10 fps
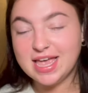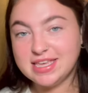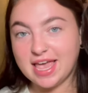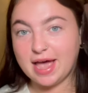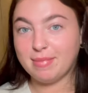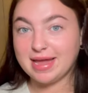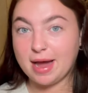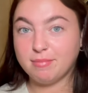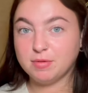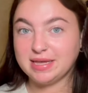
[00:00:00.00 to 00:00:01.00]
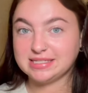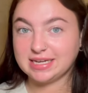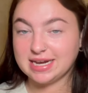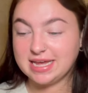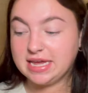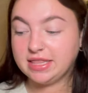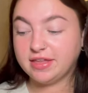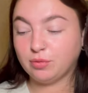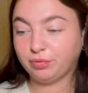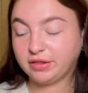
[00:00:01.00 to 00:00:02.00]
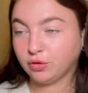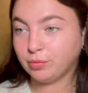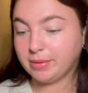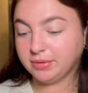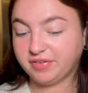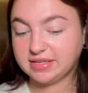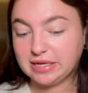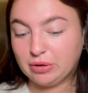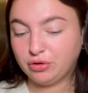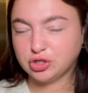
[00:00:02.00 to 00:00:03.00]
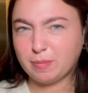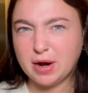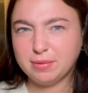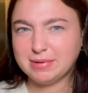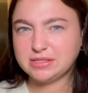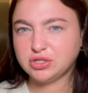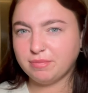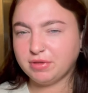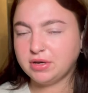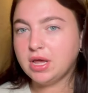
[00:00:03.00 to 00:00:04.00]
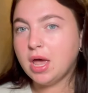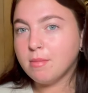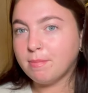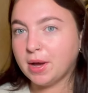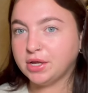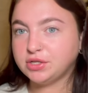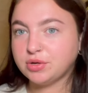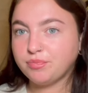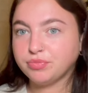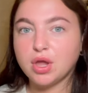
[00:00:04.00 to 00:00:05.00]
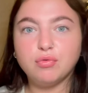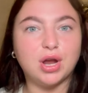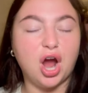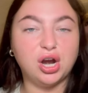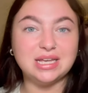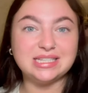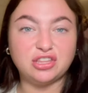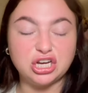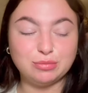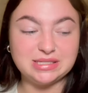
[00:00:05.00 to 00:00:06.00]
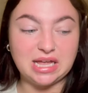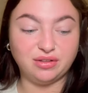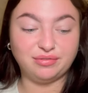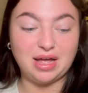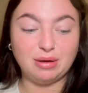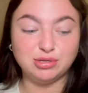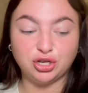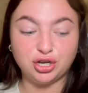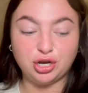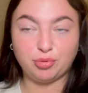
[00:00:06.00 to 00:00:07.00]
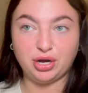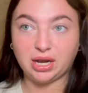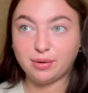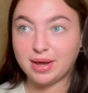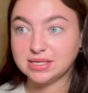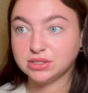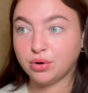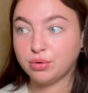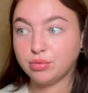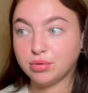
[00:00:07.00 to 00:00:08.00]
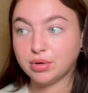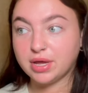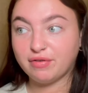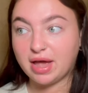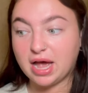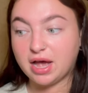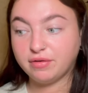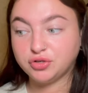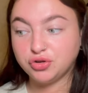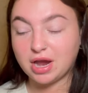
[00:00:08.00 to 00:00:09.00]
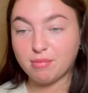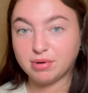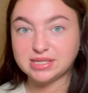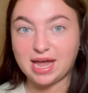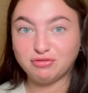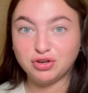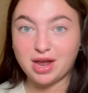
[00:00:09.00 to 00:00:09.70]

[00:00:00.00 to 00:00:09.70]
Yeah, my camera, basically, they don't think they're going to be able to fix it, or there's a part missing or something. But regardless, I thought to myself, I was looking at an upgrade anyway, so if I have two cameras, I have two